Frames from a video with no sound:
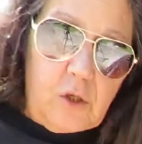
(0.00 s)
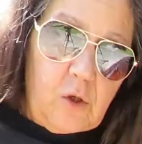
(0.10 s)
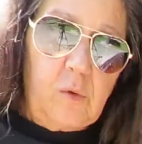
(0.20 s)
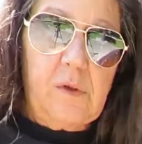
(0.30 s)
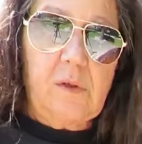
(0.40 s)

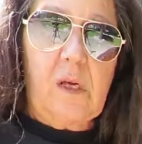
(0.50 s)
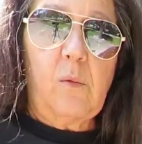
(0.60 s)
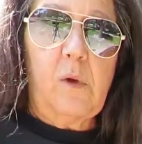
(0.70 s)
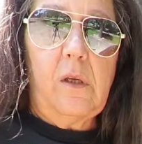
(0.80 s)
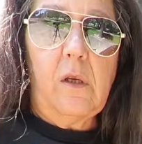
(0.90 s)
You
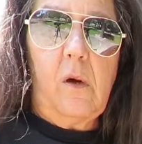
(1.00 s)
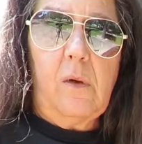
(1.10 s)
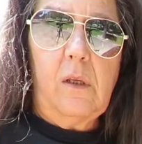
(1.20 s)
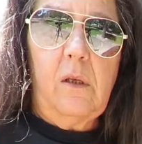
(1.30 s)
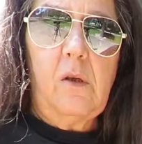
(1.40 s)
decide where you're
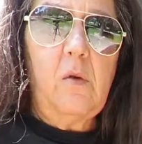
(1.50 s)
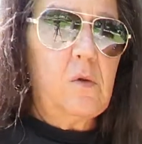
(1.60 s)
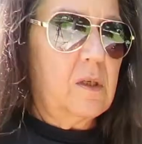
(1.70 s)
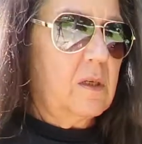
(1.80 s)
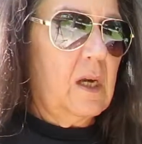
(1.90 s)
going. You
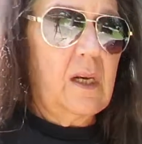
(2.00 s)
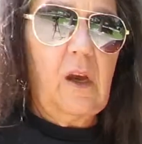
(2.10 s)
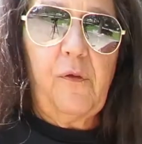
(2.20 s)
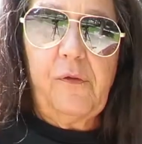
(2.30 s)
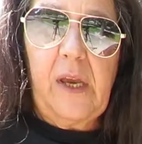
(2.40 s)
decide
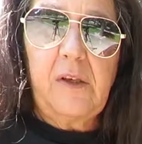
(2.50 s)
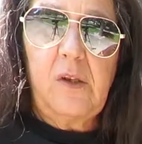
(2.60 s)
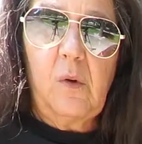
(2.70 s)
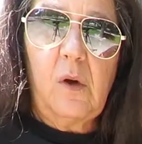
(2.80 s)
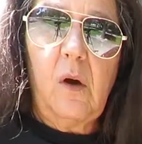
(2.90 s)
how
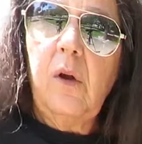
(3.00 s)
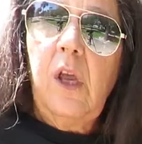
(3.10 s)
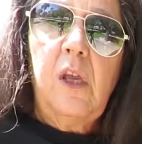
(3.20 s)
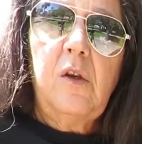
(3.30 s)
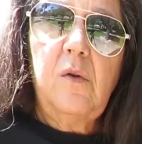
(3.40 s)
fast you go.
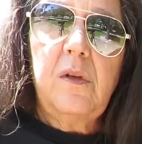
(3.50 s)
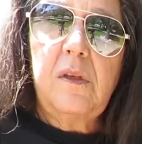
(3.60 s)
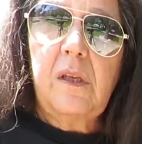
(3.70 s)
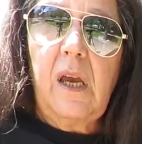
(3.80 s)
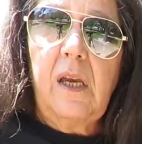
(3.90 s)
You
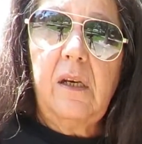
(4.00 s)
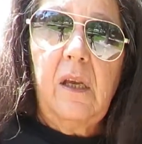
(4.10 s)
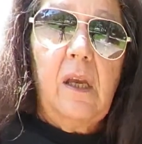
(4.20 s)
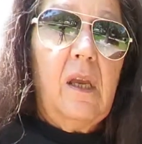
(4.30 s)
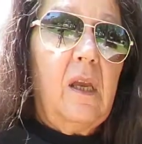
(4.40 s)
decide
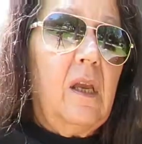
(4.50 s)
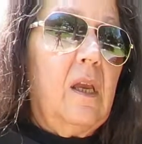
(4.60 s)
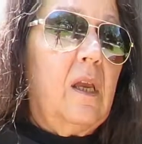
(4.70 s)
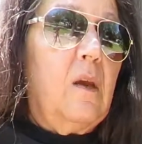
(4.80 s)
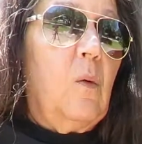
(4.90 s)

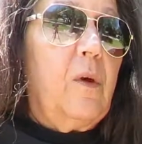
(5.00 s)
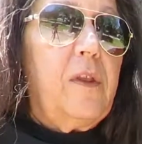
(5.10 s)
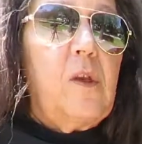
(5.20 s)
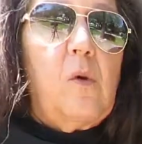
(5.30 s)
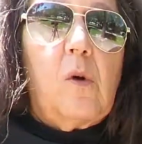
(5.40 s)

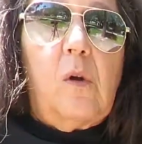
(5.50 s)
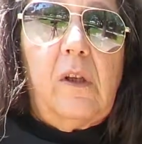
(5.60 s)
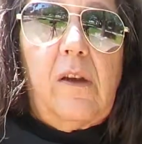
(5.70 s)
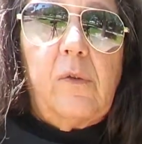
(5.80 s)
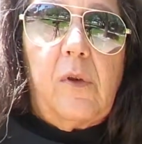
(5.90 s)
whether you go
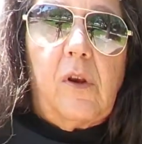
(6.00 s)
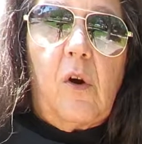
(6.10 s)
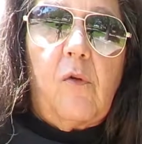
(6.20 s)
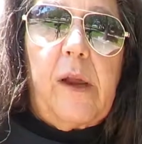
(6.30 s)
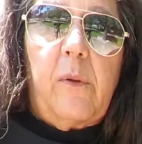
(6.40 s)
left, whether you
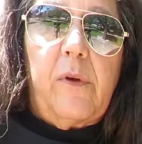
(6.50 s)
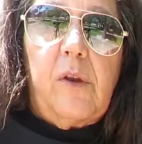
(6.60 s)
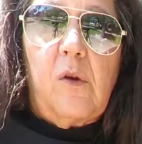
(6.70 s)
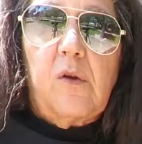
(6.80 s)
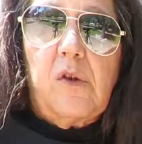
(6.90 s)
go right,
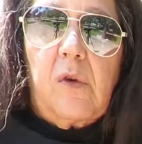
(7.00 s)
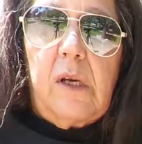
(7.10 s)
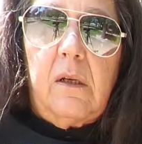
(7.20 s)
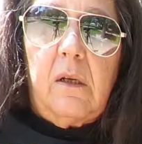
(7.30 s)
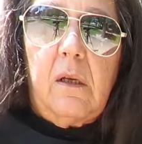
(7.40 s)
whether you go straight.